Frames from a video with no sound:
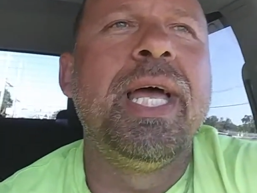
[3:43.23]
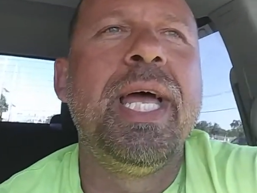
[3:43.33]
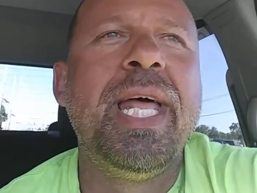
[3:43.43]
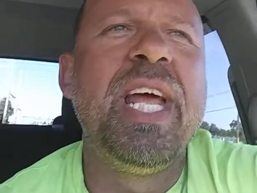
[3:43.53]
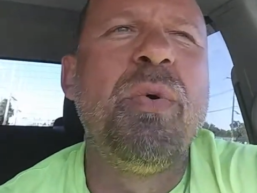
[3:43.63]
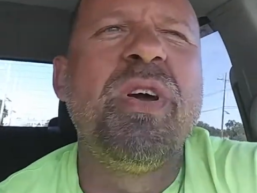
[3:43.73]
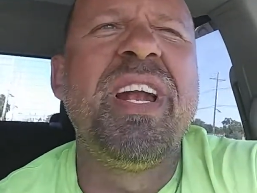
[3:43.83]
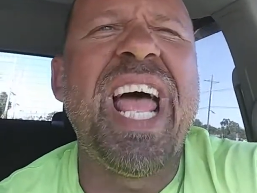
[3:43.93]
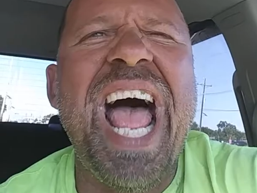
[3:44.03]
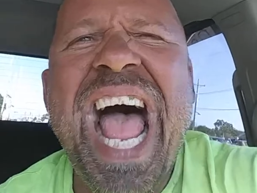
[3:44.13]
and they were in
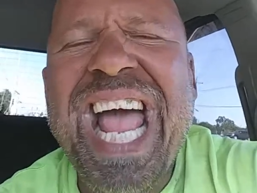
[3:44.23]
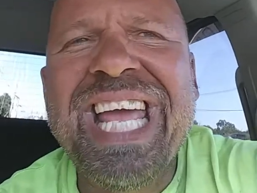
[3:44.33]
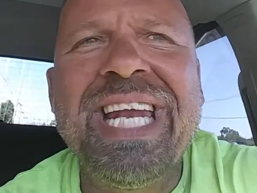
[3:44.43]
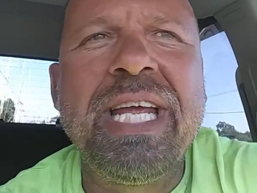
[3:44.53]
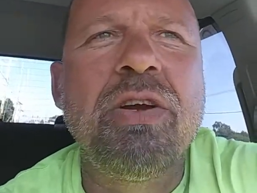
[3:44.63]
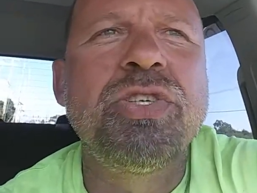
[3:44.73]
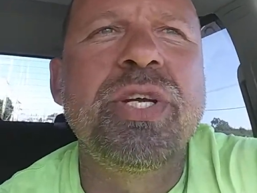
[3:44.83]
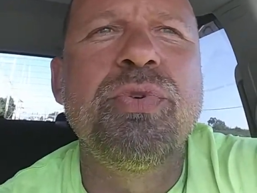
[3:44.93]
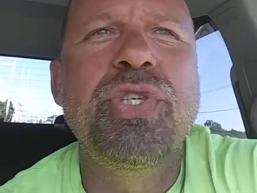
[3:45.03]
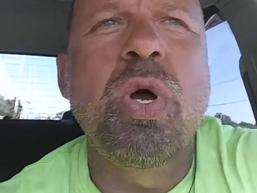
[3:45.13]
agony because they
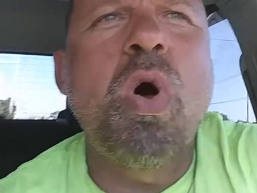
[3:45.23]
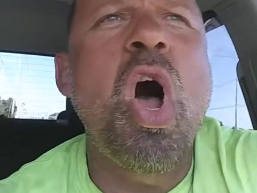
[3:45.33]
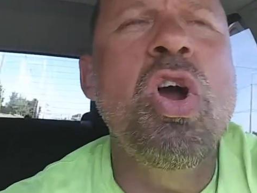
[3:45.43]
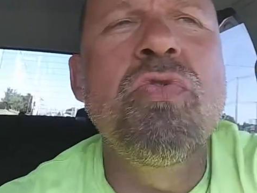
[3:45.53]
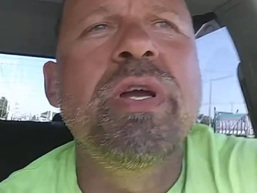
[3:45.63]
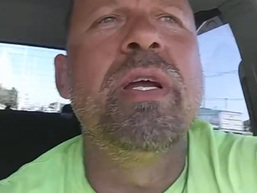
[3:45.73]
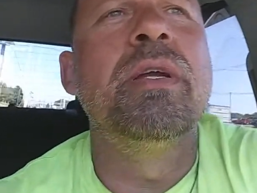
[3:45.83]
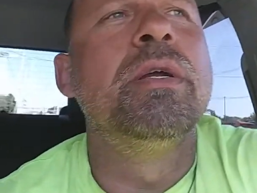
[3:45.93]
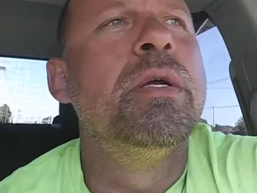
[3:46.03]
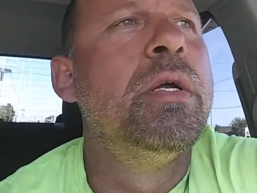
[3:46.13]
were so hungry,
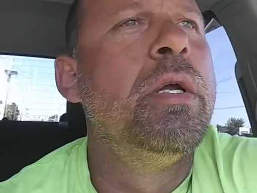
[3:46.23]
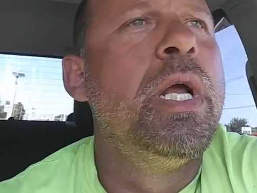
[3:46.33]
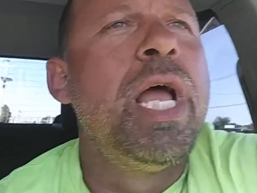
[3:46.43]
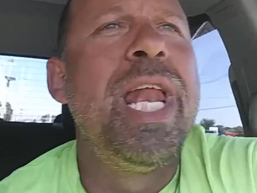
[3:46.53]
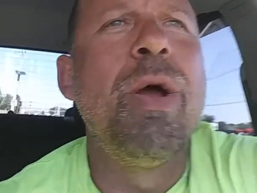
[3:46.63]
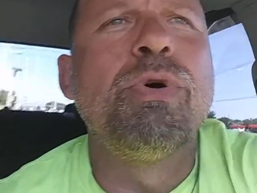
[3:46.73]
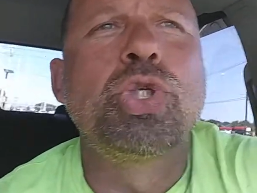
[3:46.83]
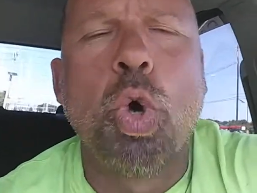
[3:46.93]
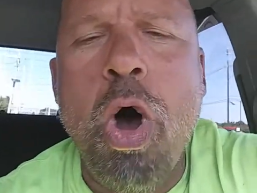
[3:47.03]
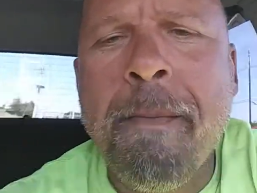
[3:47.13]
and they were
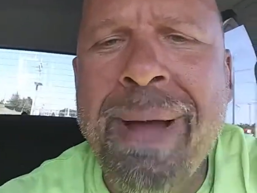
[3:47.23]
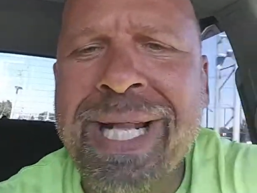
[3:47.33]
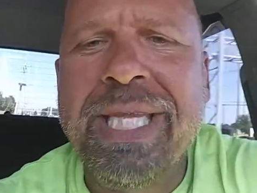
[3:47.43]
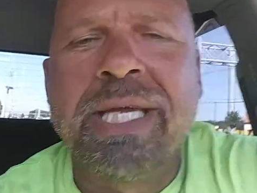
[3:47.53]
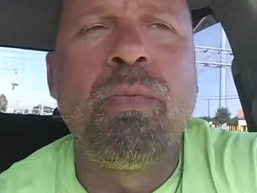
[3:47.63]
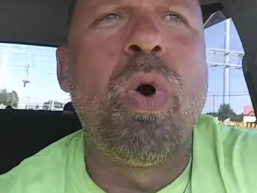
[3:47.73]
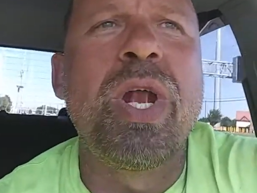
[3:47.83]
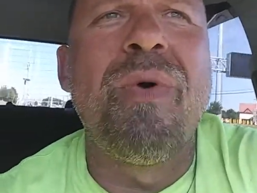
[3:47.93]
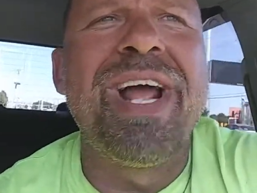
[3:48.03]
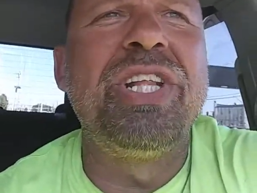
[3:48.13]
tormented. What
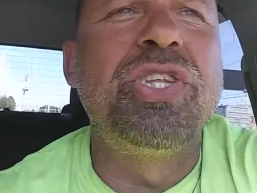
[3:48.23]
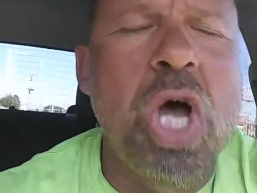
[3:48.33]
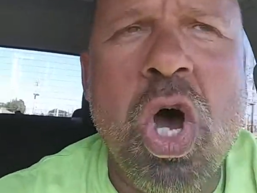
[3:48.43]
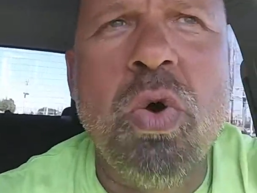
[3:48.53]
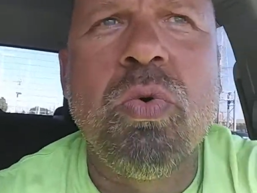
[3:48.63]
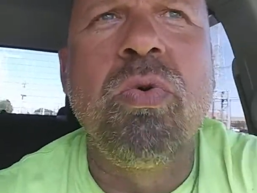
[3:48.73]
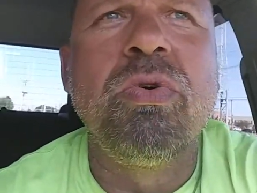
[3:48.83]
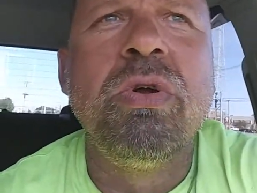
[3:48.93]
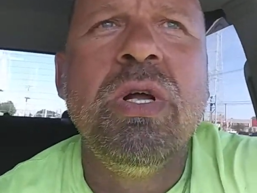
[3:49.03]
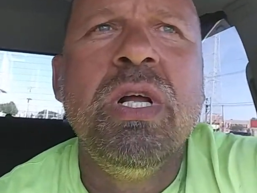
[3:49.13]
do?
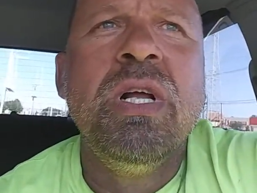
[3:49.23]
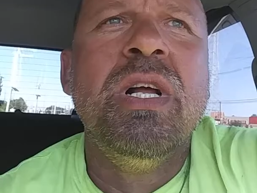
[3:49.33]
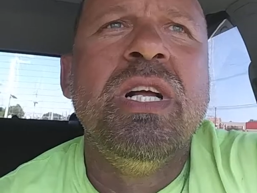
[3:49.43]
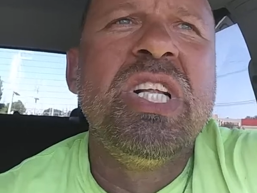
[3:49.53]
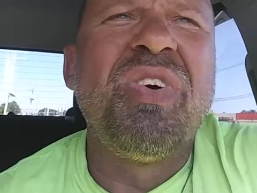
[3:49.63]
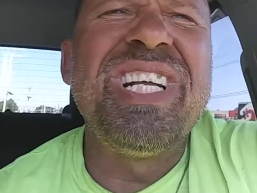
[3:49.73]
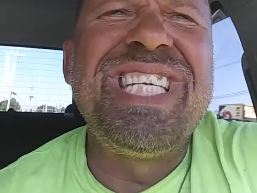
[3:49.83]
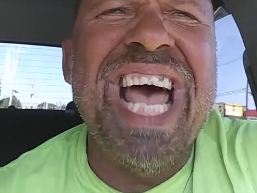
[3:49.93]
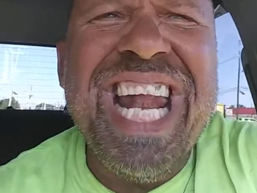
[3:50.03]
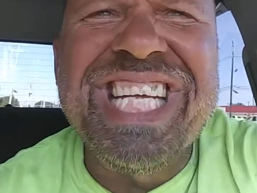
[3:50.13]
I
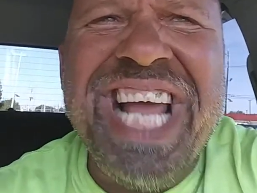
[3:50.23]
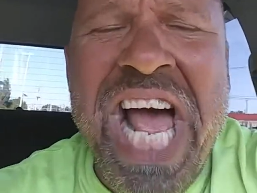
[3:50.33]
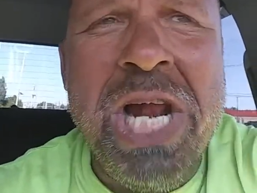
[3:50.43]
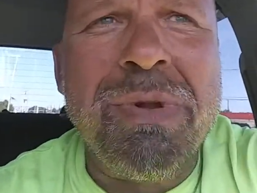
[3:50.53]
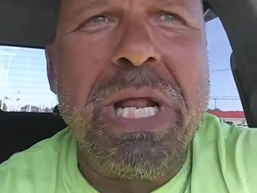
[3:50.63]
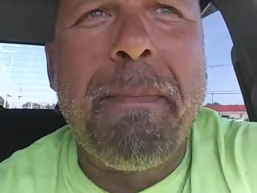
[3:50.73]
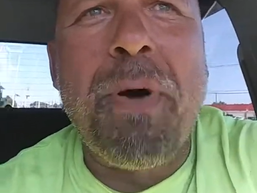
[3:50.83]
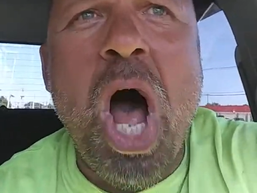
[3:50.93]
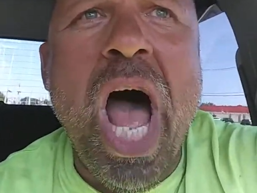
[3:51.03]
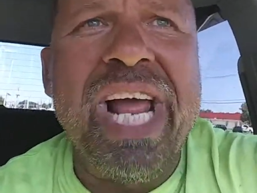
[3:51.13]
tear this animal
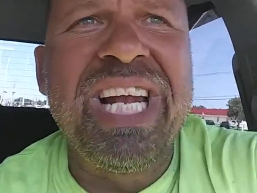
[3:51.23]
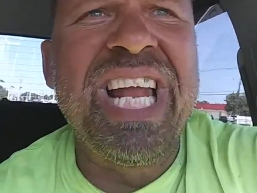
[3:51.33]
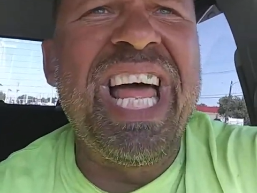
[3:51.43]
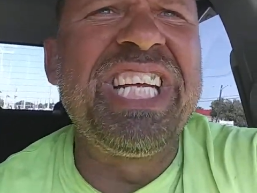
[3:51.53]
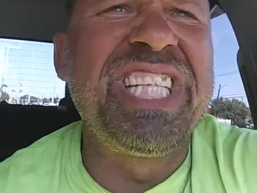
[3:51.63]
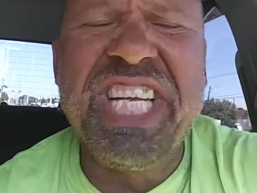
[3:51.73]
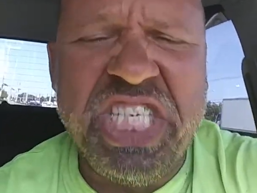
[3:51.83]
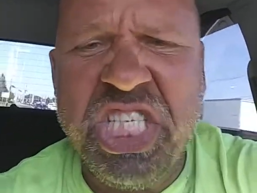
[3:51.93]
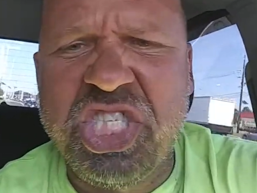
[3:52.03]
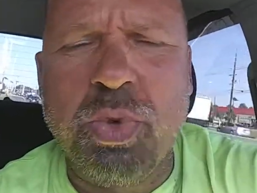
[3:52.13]
apart and
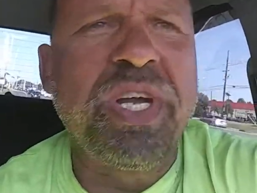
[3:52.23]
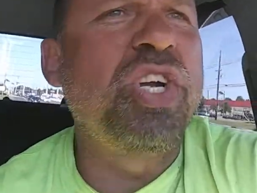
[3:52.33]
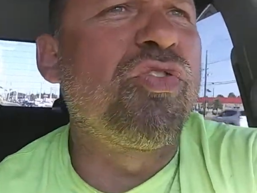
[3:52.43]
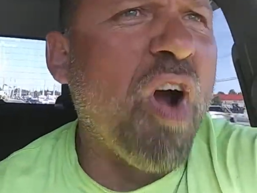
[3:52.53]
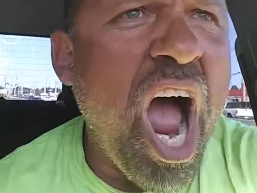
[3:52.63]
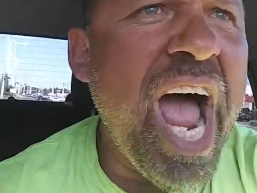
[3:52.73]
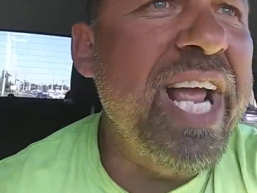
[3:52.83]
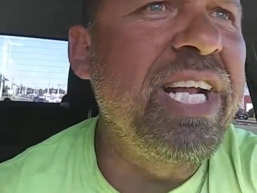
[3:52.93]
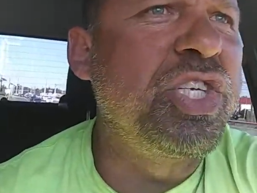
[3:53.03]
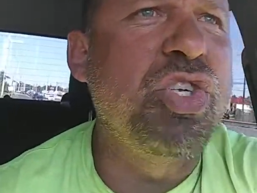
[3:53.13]
listen to it cry
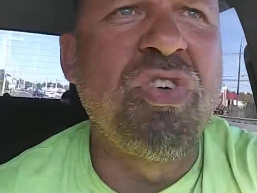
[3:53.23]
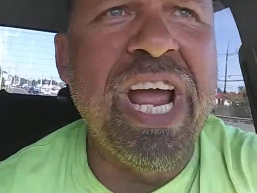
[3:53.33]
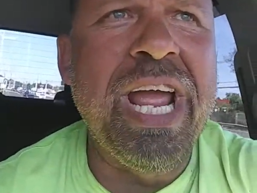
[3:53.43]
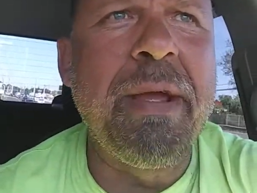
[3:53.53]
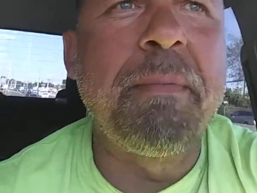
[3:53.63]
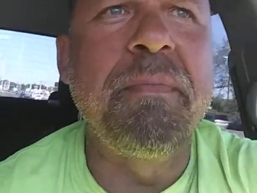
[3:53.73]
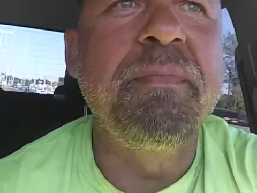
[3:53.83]
and scream?